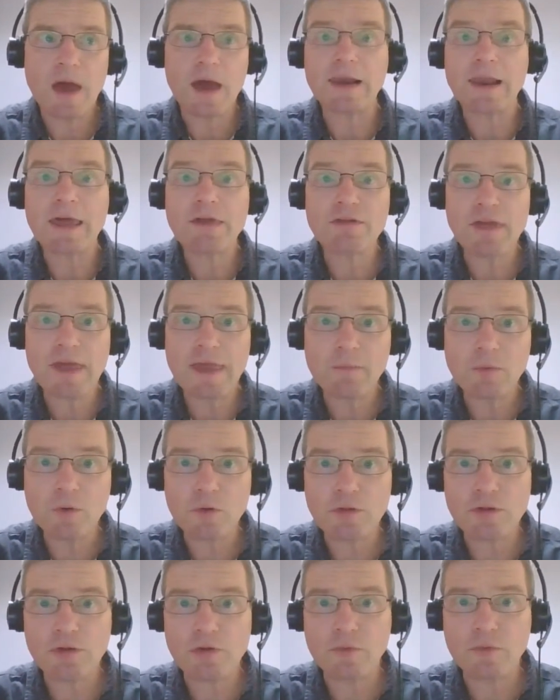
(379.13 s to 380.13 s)
a less able
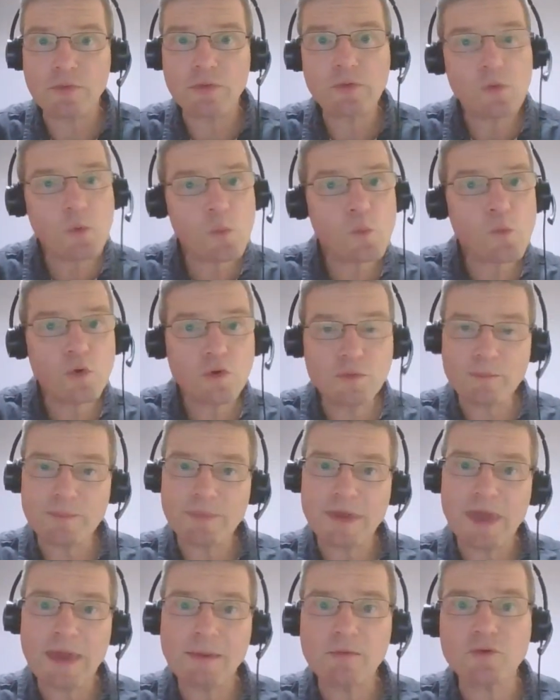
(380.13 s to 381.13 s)
student that wouldn't
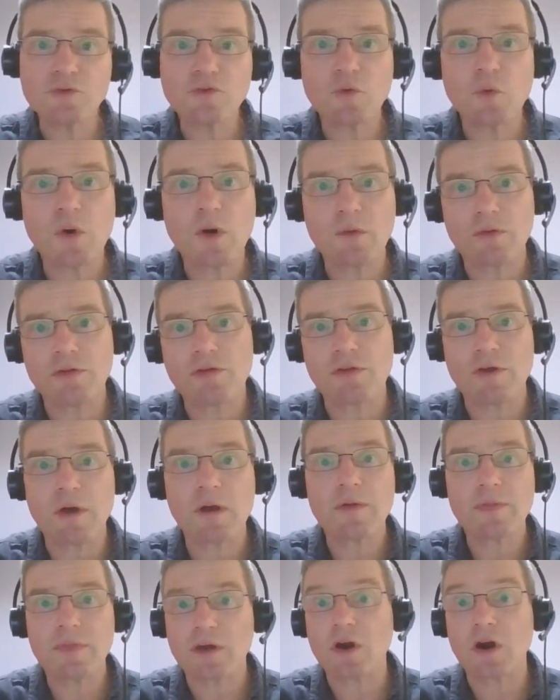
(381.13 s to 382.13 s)
be able to answer
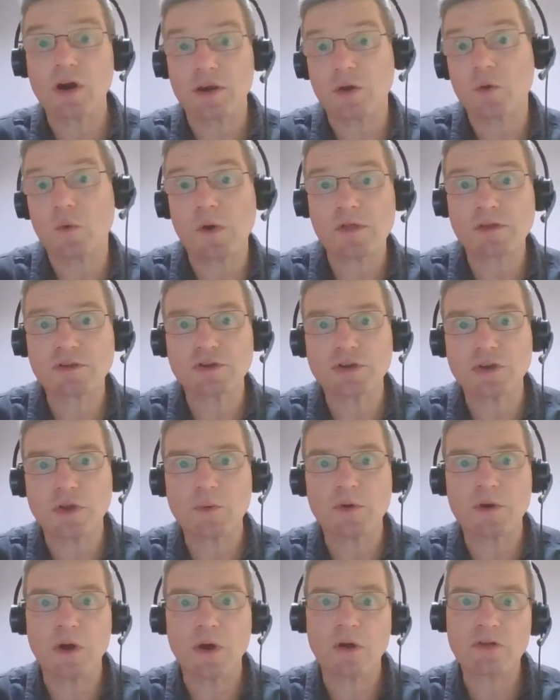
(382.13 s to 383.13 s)
the kind of question you
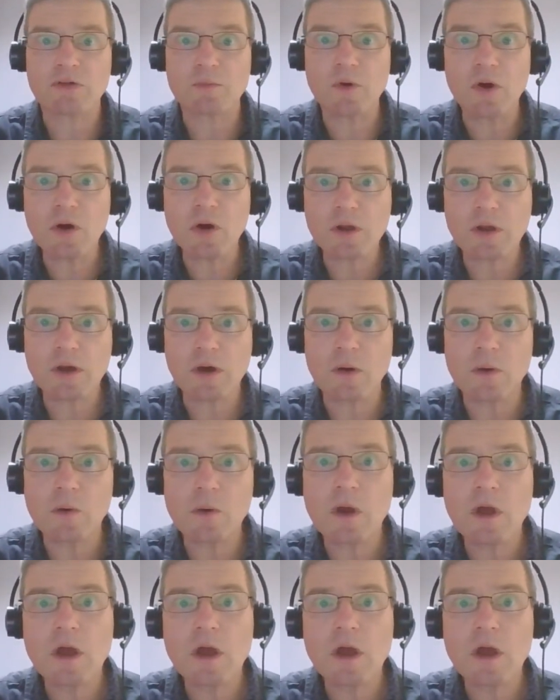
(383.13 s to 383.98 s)
would ask Marco,